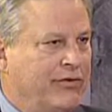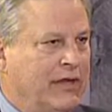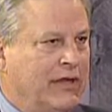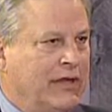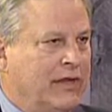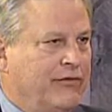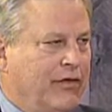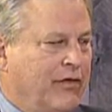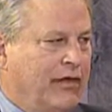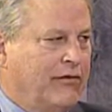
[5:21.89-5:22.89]
Sure.
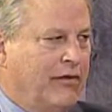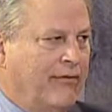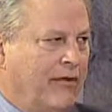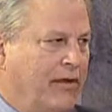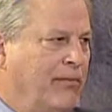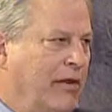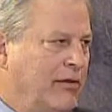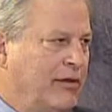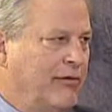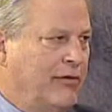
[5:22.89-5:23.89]
So that's a fundamental
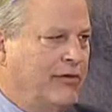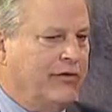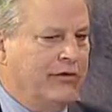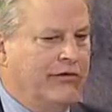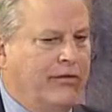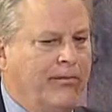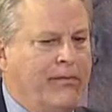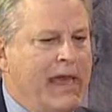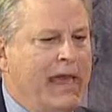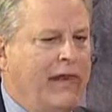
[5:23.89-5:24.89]
difference is the
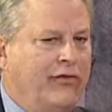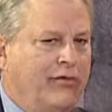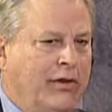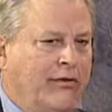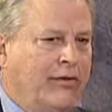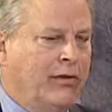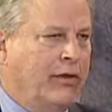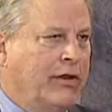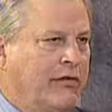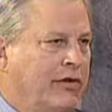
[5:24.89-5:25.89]
management of the
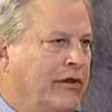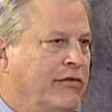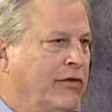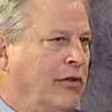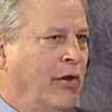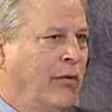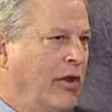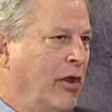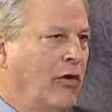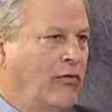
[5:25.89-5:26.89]
organization. No one
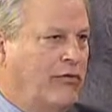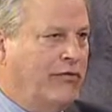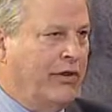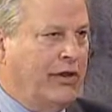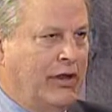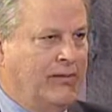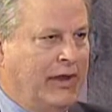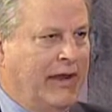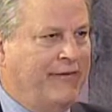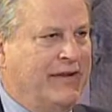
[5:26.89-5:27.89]
owns a
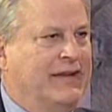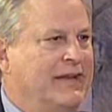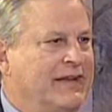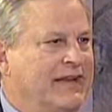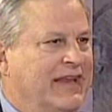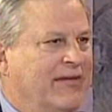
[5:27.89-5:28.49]
nonprofit, right.